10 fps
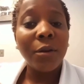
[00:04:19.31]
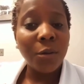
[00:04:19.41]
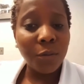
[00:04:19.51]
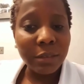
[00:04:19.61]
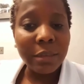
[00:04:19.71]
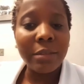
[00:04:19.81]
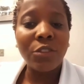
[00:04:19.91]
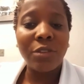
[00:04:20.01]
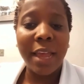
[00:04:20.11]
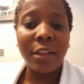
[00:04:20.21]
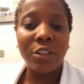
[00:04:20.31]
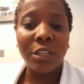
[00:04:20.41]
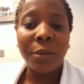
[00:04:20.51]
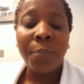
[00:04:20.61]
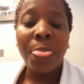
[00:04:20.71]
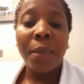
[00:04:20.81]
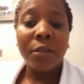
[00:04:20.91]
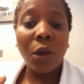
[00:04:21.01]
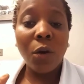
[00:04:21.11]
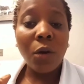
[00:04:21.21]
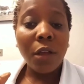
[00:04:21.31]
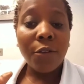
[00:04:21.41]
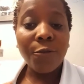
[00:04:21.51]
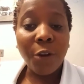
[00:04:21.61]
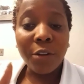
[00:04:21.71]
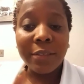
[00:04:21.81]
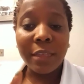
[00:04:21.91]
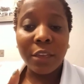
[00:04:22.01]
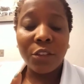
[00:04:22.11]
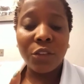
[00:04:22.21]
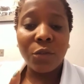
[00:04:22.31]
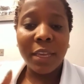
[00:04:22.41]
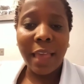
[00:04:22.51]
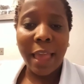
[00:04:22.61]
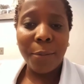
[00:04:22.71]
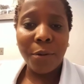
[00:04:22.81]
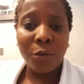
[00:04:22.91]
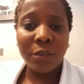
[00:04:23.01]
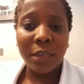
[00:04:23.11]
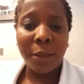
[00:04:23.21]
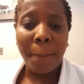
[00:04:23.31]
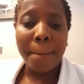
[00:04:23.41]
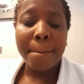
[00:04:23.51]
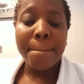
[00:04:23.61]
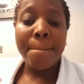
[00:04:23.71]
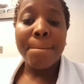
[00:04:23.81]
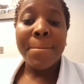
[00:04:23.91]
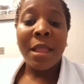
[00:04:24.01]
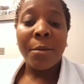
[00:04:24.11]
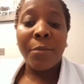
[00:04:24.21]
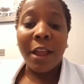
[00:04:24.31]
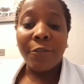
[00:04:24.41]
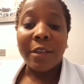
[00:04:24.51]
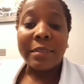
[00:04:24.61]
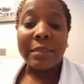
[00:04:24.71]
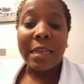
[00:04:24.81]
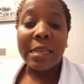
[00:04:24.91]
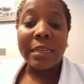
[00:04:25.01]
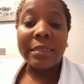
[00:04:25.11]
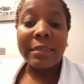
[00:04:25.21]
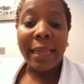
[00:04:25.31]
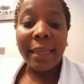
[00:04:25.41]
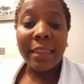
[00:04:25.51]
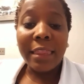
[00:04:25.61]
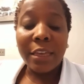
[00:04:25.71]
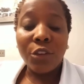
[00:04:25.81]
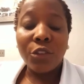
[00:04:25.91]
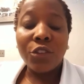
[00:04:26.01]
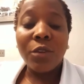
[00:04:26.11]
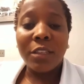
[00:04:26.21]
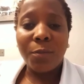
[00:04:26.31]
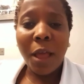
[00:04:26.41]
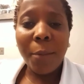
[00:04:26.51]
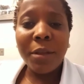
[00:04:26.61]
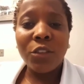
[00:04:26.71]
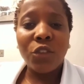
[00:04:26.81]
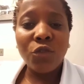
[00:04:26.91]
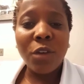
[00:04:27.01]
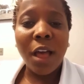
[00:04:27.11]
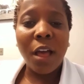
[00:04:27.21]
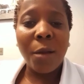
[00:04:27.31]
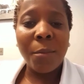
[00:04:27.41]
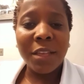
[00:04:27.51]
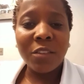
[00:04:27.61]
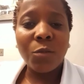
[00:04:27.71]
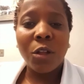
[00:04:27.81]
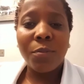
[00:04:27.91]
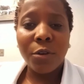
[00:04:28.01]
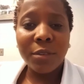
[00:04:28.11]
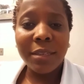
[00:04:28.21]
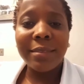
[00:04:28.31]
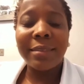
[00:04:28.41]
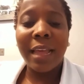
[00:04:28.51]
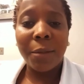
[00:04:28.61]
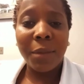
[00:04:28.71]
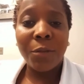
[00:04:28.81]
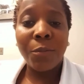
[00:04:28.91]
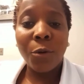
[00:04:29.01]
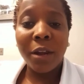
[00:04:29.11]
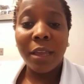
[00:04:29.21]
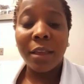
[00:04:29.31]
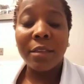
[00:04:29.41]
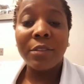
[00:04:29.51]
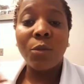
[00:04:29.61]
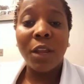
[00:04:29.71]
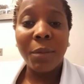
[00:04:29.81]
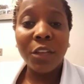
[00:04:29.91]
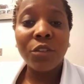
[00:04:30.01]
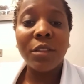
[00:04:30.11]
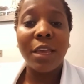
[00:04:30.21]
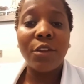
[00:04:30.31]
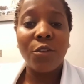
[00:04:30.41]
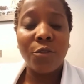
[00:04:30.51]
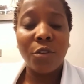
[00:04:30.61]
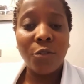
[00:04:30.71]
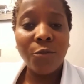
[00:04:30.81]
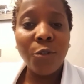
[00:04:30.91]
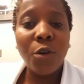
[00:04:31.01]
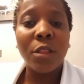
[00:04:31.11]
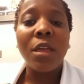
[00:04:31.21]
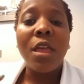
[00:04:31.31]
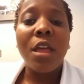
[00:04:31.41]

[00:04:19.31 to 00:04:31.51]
this is a strategy. So first thing you do is high protein breakfast. The second thing you do is probably do a small protein snack mid-morning, because you want to make sure that you're full.